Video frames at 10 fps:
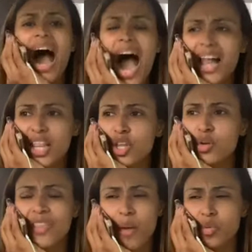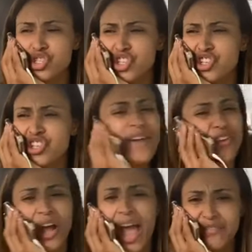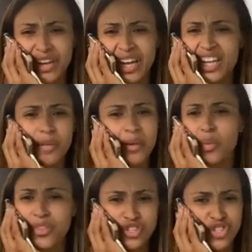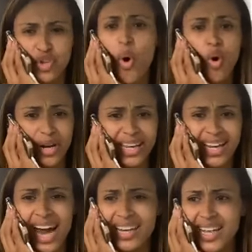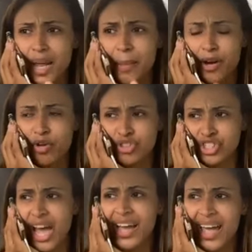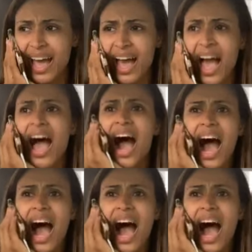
Hallelujah. That would sever every enemy with a sword. Ikandala bakoshaya.